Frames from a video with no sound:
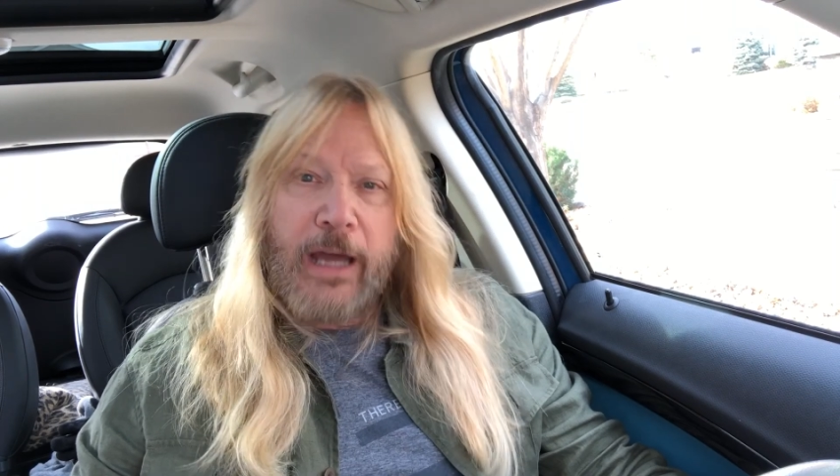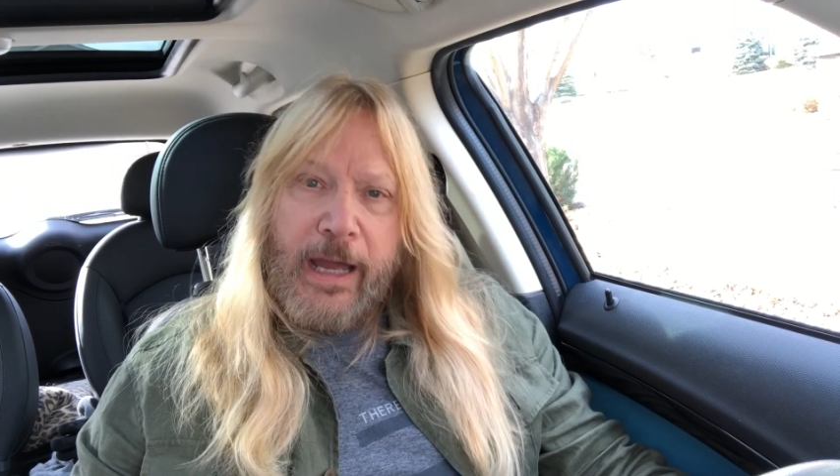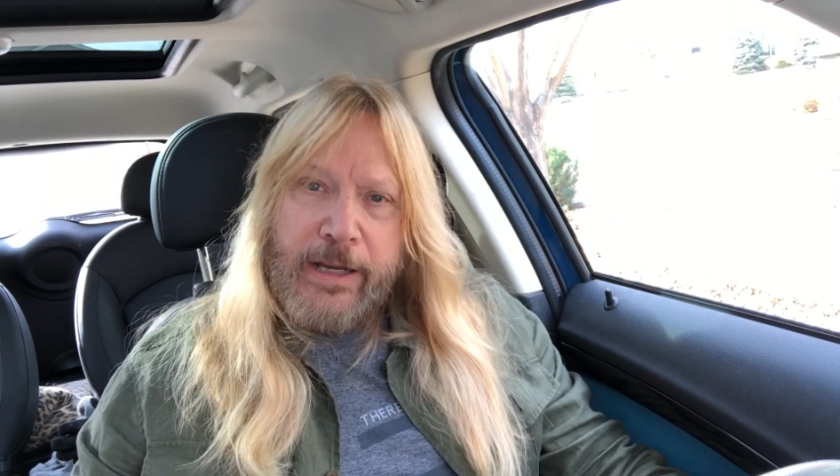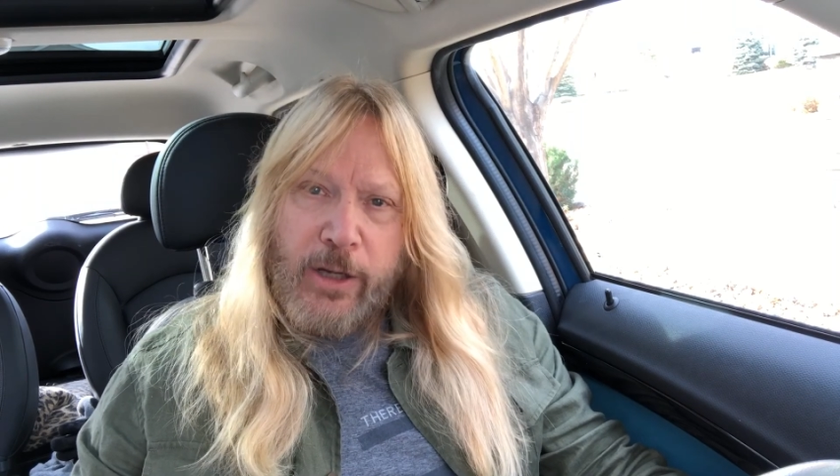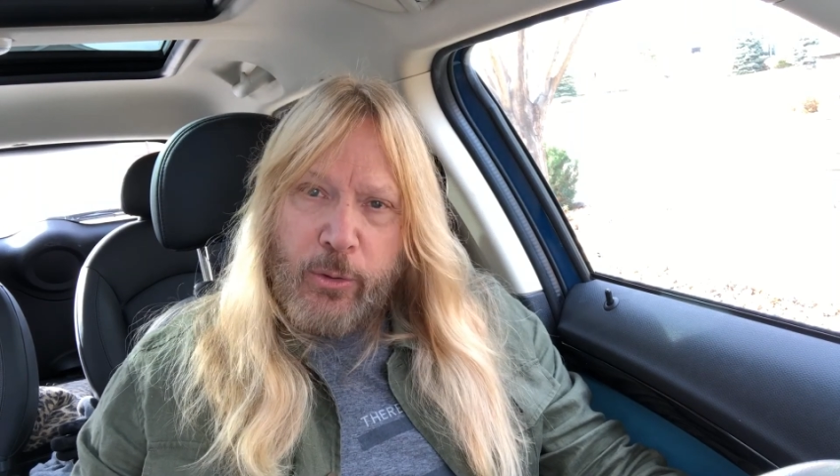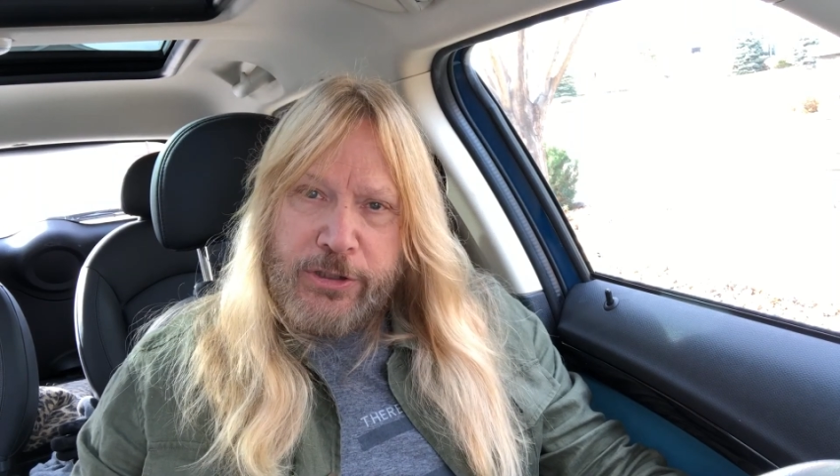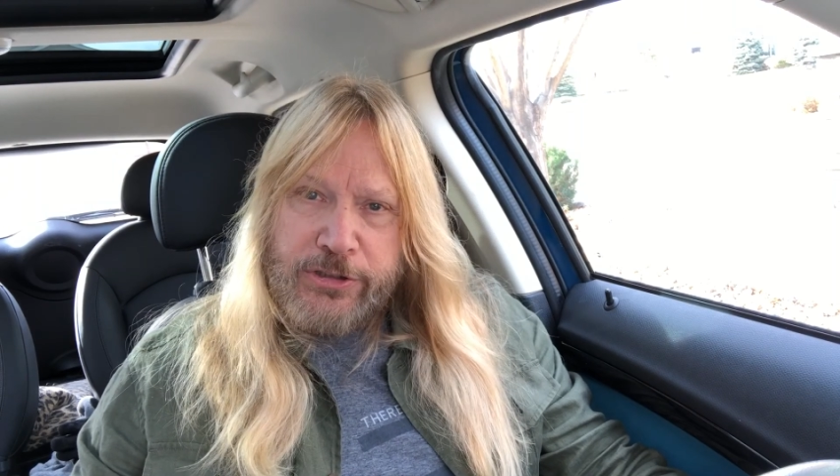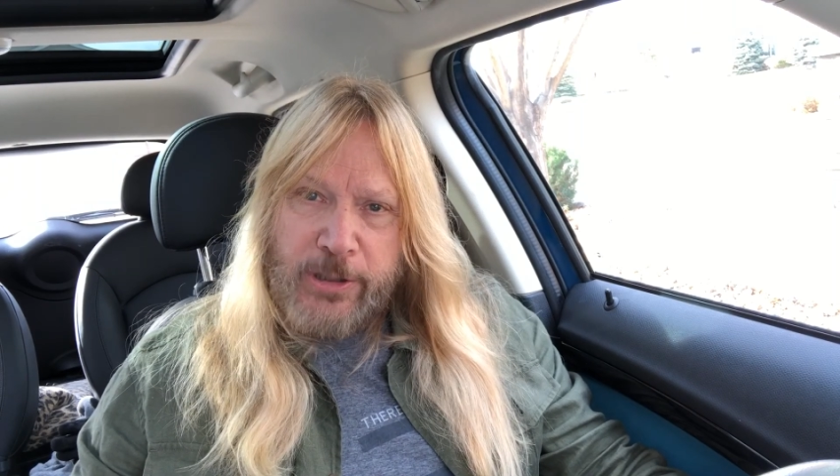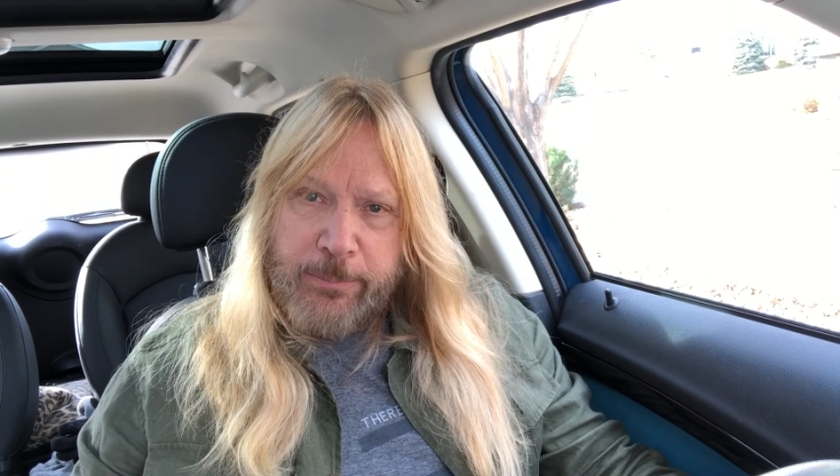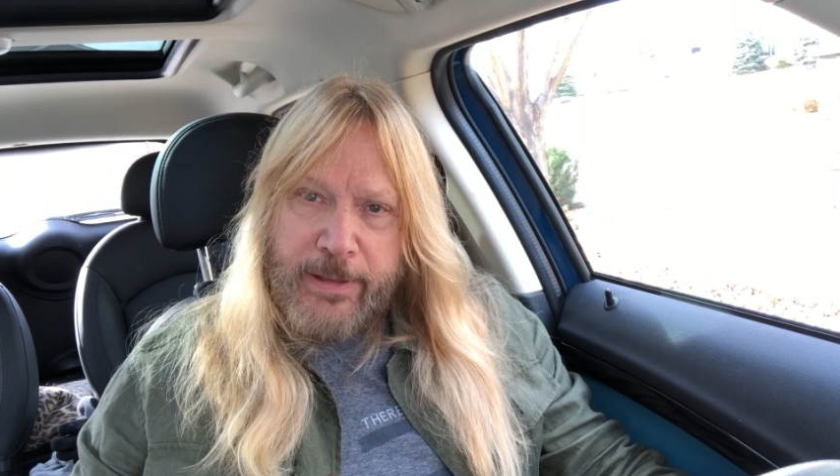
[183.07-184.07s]
I
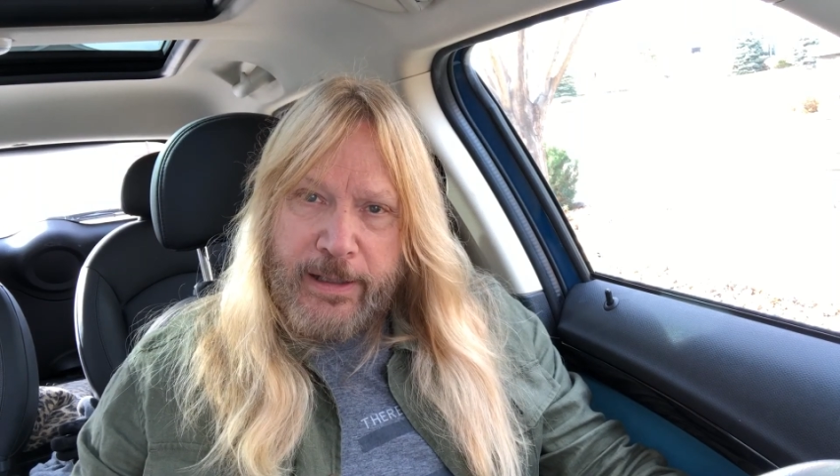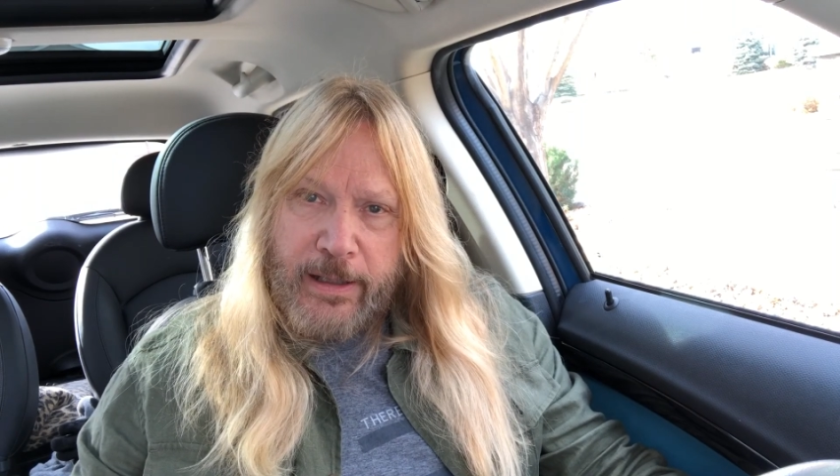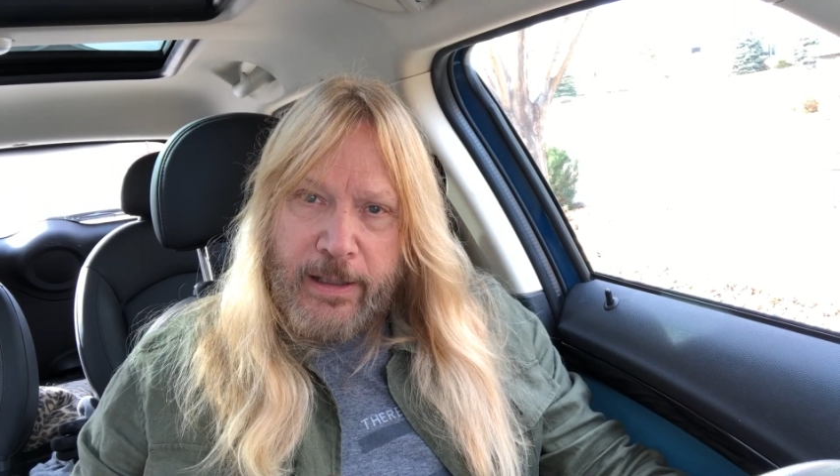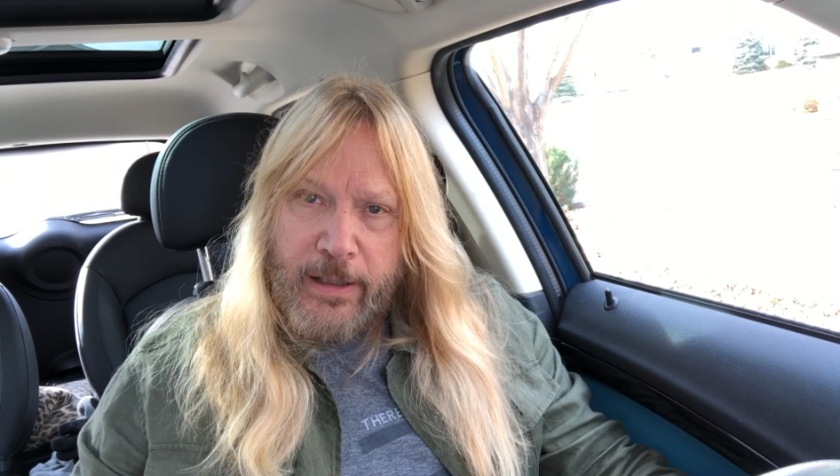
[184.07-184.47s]
noticed something.